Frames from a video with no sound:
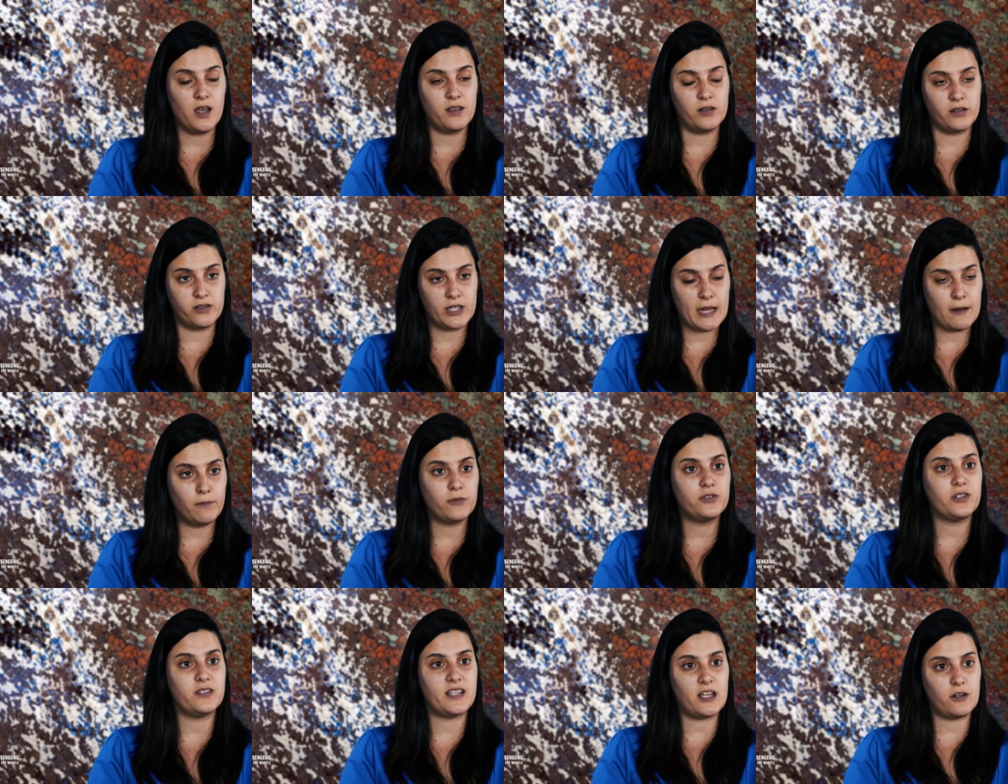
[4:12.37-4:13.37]
the
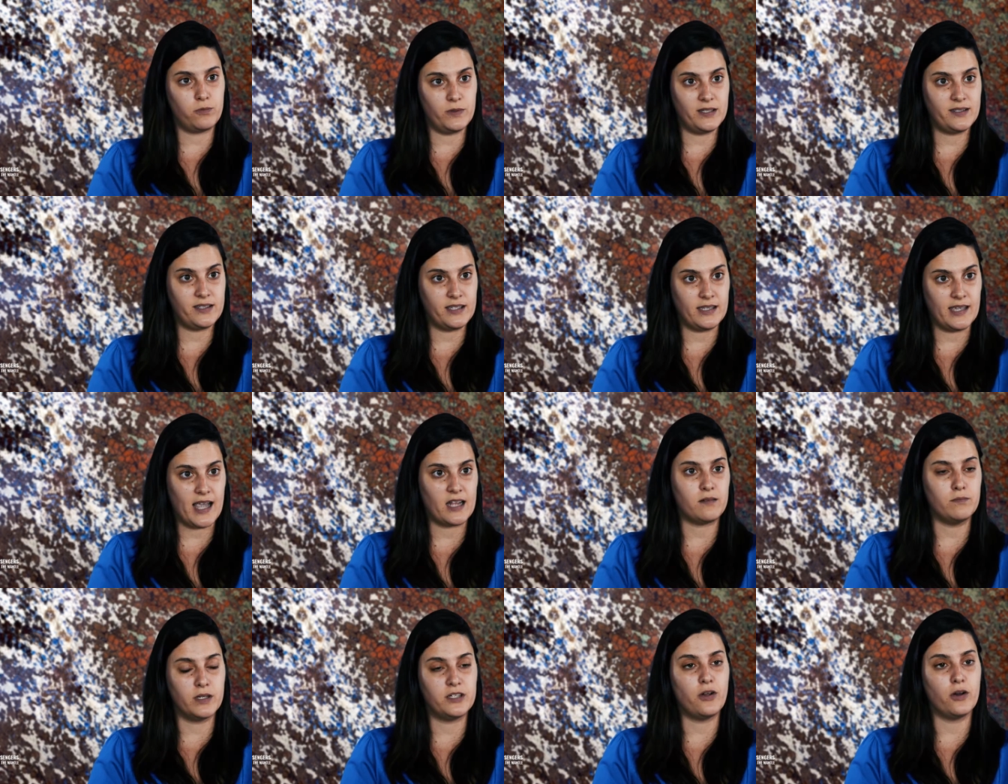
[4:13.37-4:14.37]
temperatures that we see at
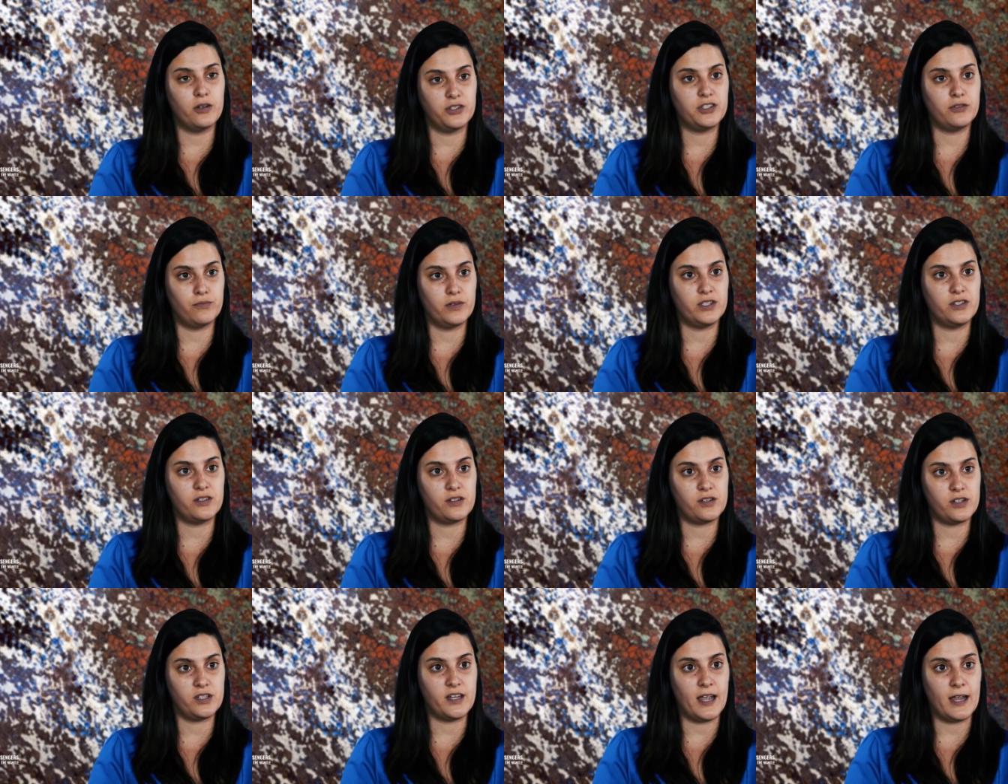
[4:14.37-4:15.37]
mid-ocean ridges
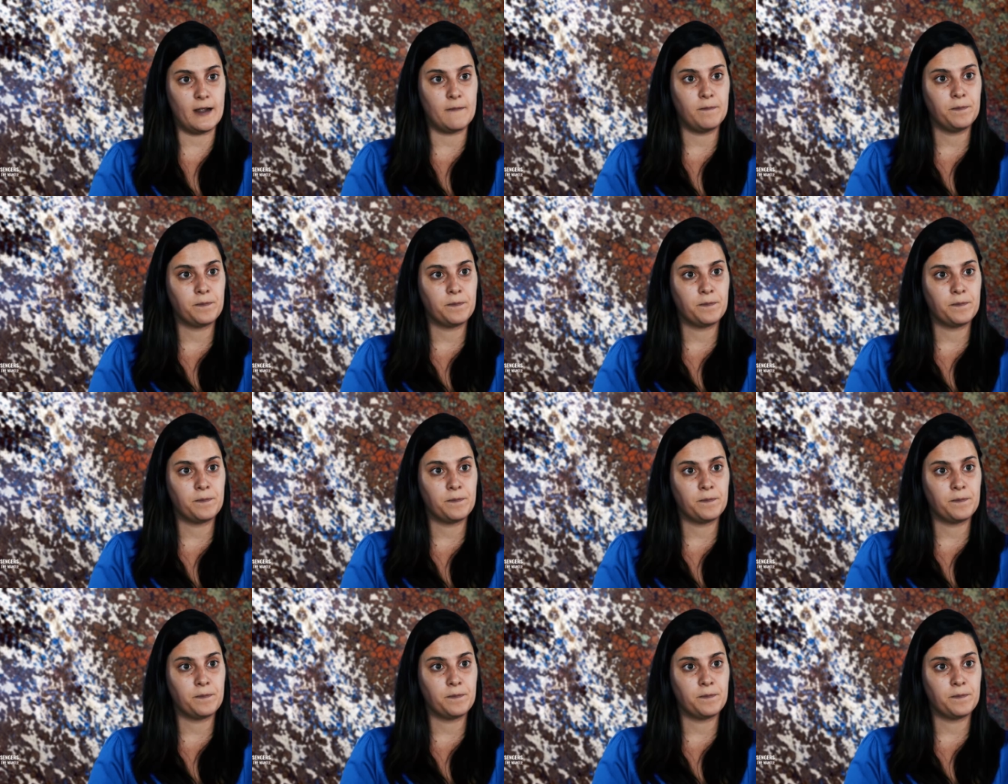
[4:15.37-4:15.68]
today.